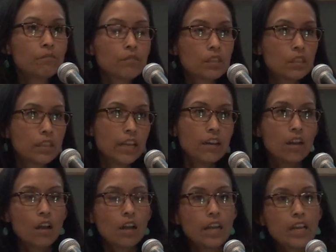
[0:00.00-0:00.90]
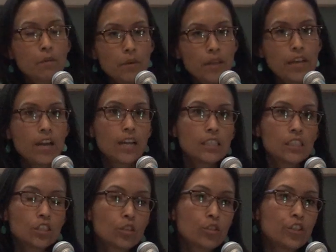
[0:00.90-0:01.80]
NMAI's
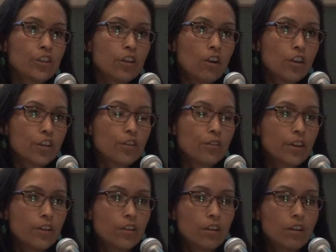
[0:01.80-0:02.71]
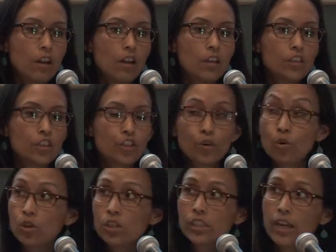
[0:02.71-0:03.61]
Associate Art Curator, Joe
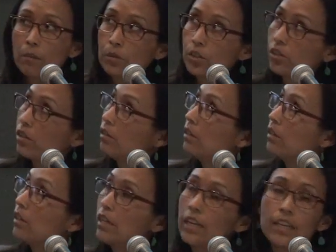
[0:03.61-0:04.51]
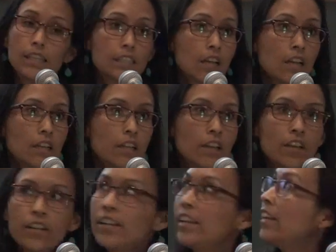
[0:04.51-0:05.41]
Horsecapture. And he's
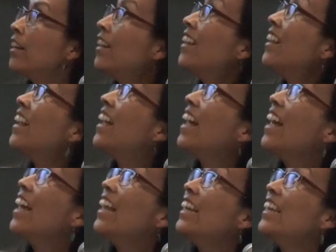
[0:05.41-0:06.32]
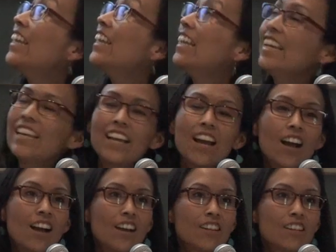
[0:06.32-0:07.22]
Anananin, and he
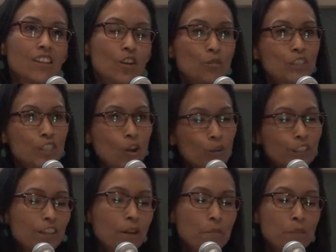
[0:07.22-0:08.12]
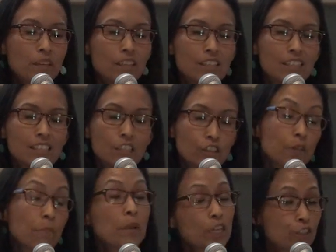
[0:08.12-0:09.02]
was holding up there's a
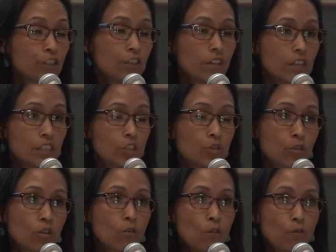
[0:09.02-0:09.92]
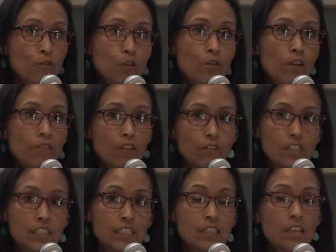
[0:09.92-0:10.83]
picture, a historical photograph of
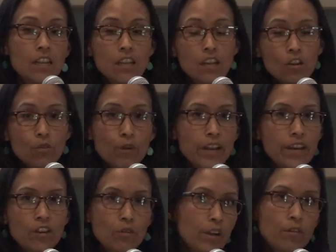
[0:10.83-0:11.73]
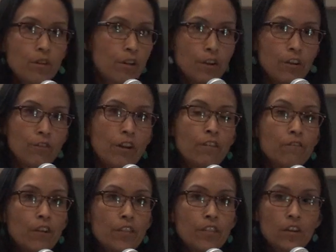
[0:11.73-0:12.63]
his
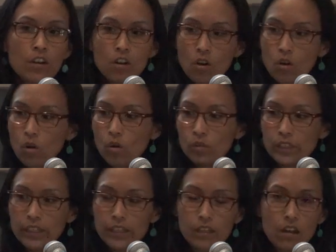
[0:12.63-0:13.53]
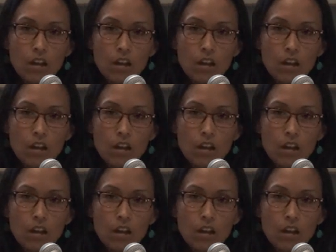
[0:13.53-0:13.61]
great-great-great-great-grandfather holding